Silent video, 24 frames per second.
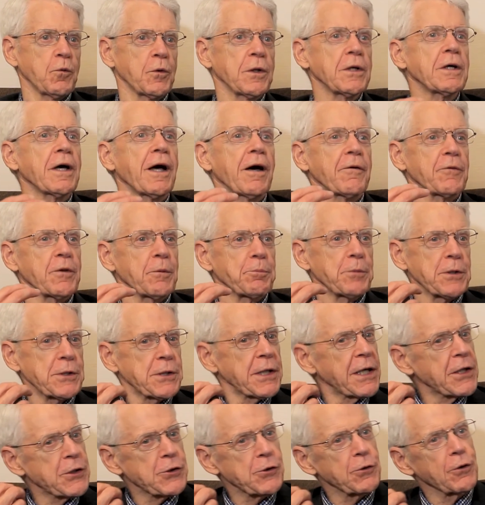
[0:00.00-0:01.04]
we have the
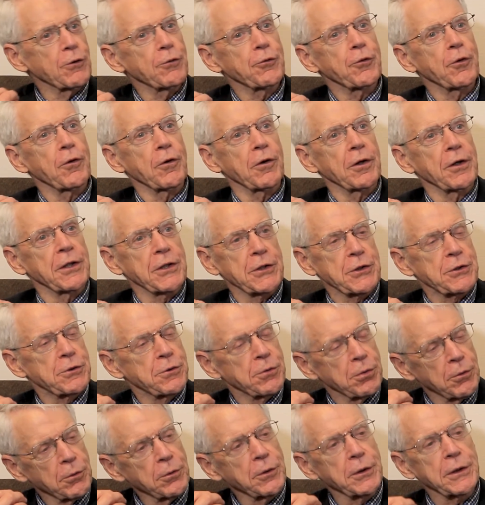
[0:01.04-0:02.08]
potential for a
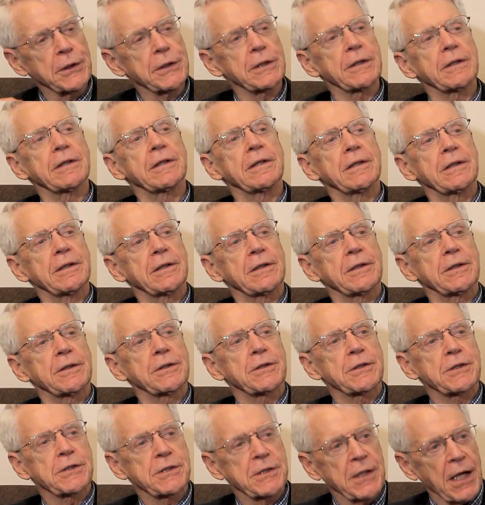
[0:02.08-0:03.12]
truly
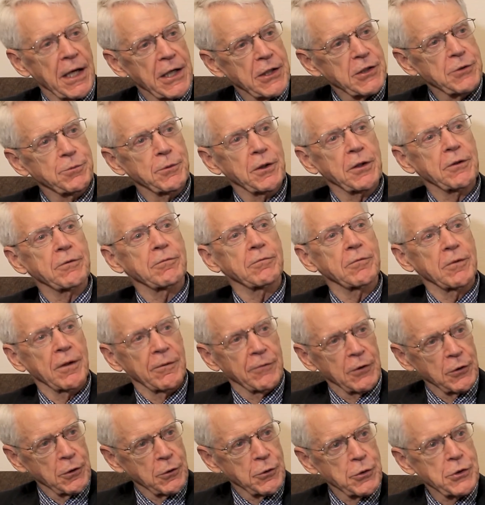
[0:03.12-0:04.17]
seismic
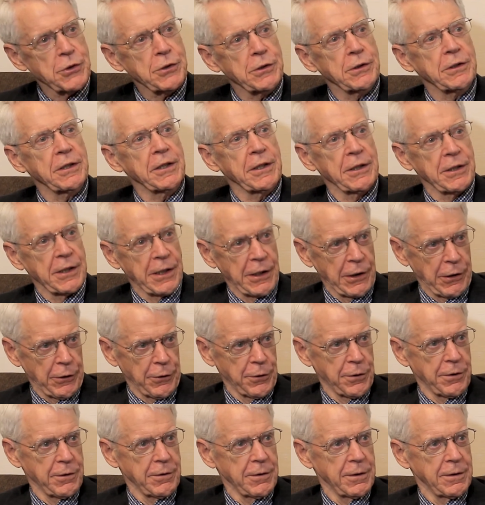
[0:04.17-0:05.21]
revolution in
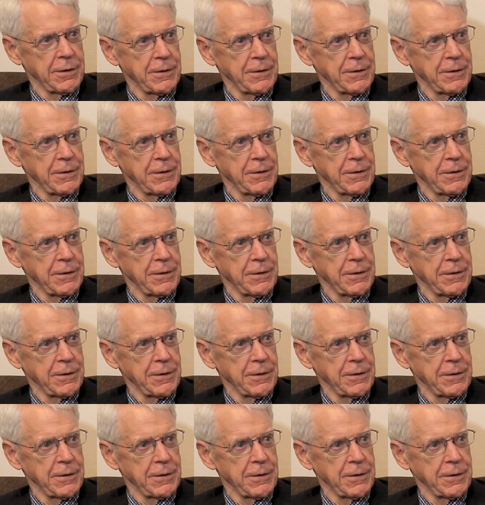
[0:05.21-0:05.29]
health,